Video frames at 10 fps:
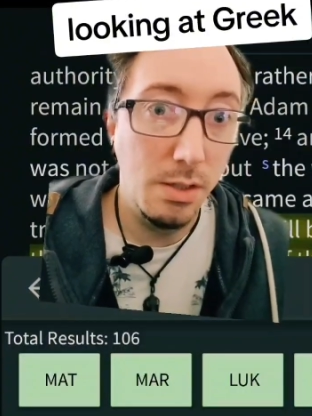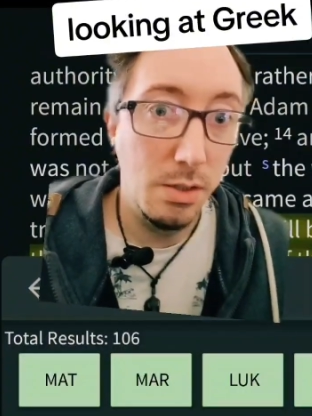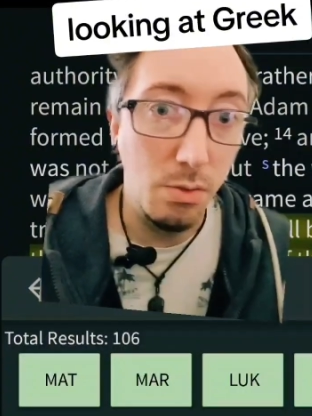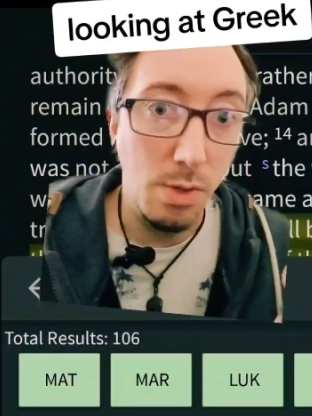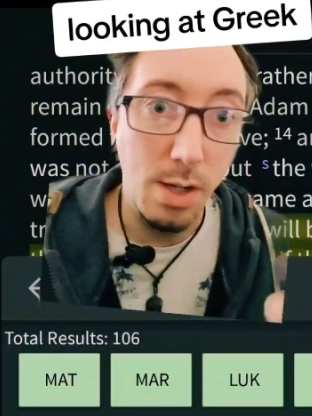
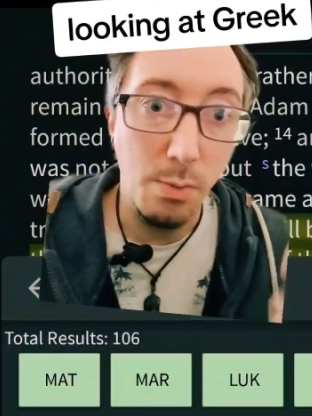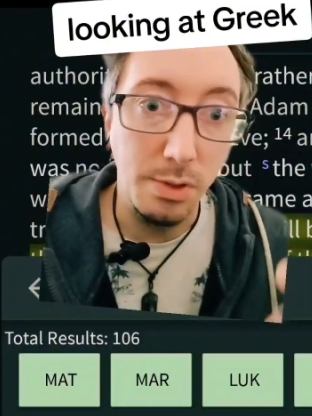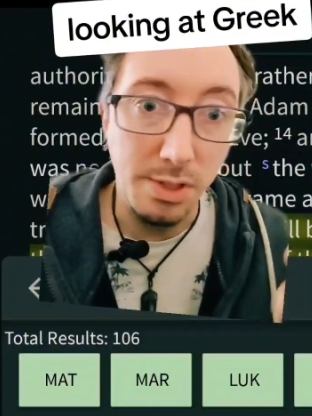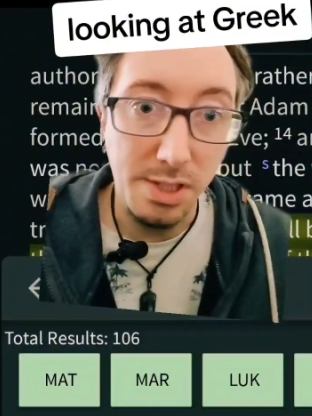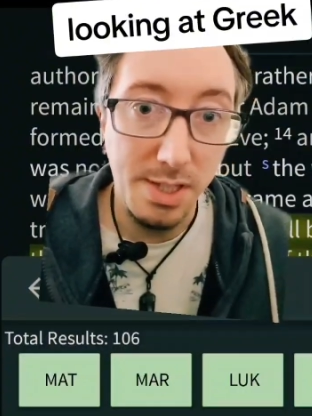So how
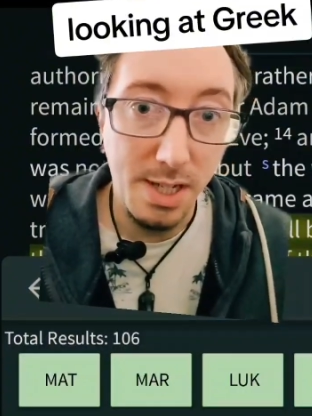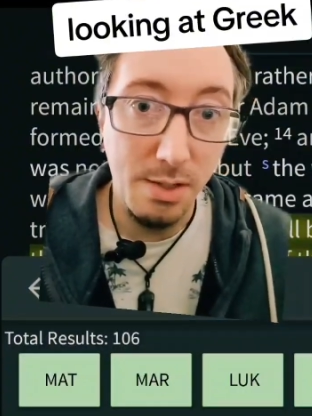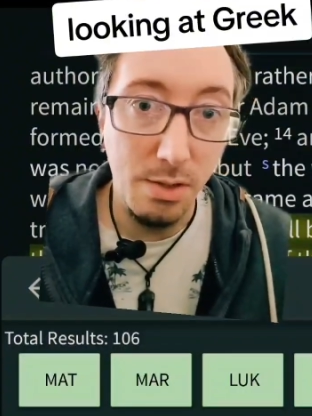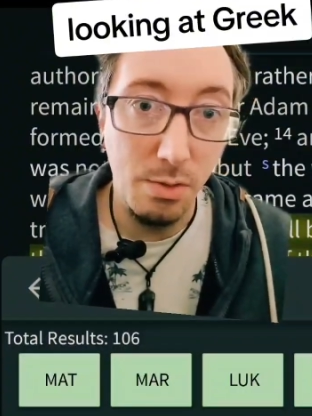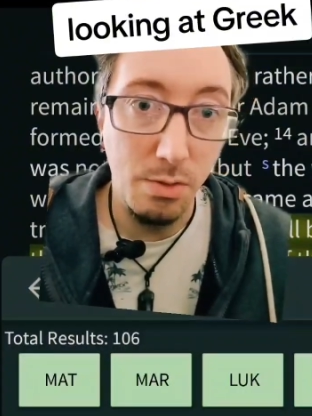we
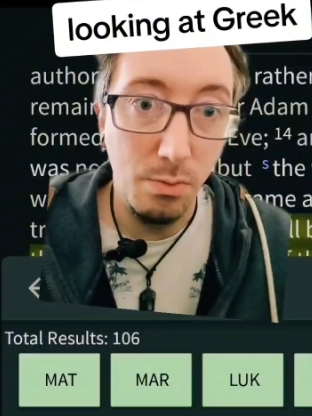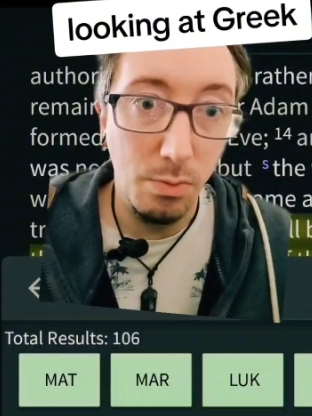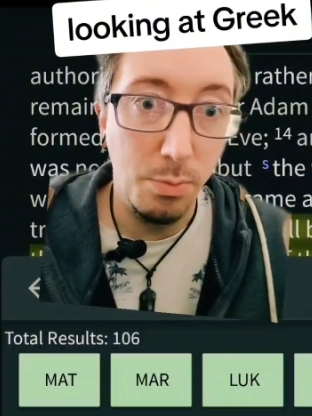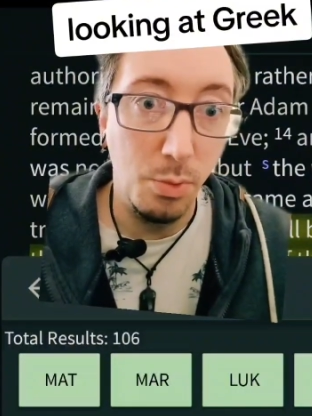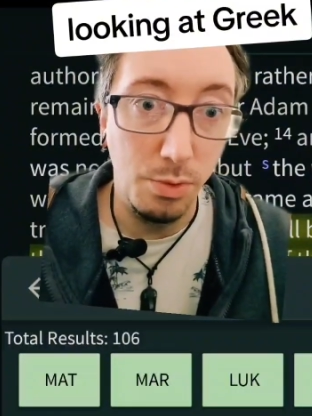understand
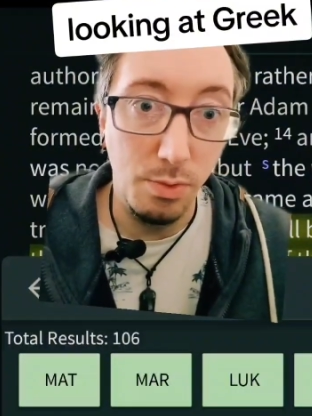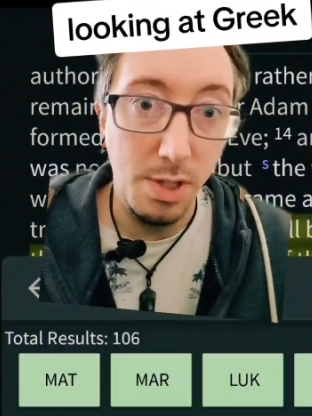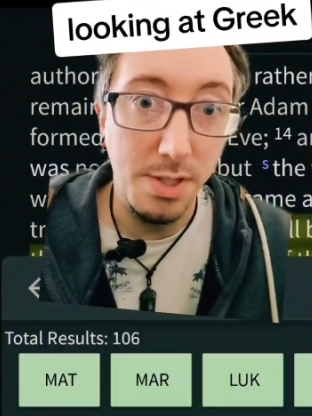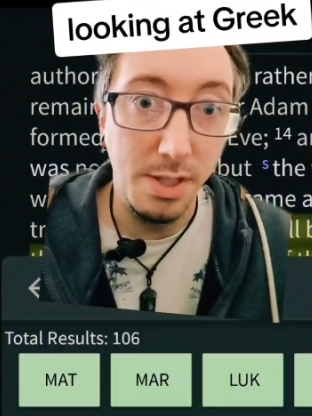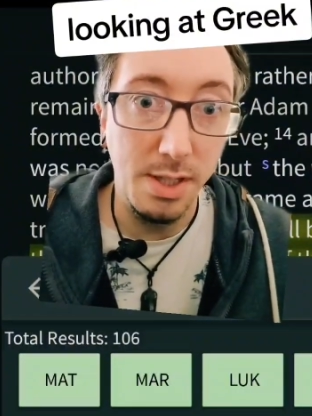what Paul's
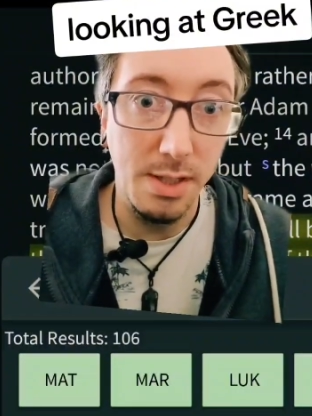writing